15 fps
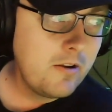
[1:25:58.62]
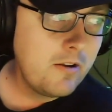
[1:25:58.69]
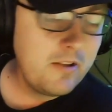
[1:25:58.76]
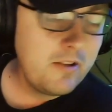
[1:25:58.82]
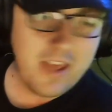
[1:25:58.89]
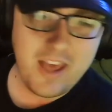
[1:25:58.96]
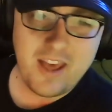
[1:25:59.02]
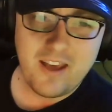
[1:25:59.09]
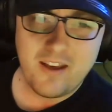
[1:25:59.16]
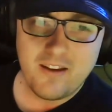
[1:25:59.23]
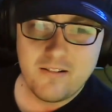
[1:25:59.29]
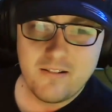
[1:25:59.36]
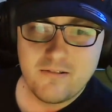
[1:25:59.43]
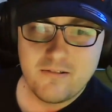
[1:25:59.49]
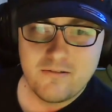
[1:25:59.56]
yeah,
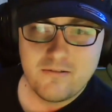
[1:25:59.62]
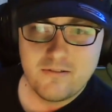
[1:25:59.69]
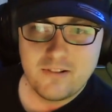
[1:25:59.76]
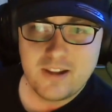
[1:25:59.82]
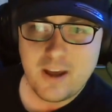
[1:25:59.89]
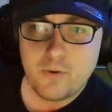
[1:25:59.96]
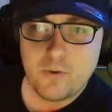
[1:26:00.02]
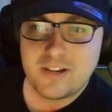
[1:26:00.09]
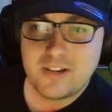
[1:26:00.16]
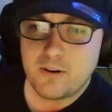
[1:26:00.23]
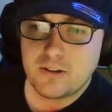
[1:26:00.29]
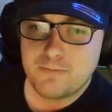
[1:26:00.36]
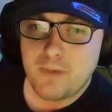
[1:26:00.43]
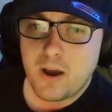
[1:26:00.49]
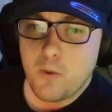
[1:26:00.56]
that was
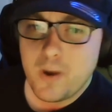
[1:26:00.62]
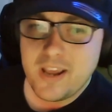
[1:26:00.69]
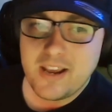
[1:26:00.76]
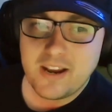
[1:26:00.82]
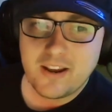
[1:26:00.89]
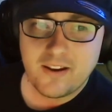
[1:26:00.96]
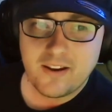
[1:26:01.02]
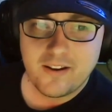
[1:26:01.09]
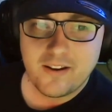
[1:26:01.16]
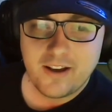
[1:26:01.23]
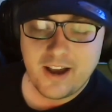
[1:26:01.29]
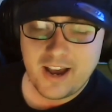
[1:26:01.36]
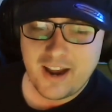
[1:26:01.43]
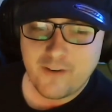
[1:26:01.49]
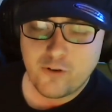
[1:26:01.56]
my week,
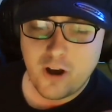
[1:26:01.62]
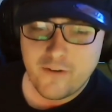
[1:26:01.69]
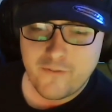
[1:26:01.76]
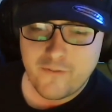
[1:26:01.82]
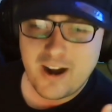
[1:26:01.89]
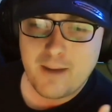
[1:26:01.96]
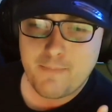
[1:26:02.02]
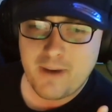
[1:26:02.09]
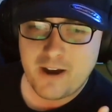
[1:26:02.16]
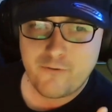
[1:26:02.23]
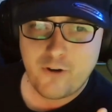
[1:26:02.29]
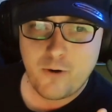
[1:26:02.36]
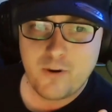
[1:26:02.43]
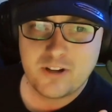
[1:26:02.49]
and I've got a very bad throat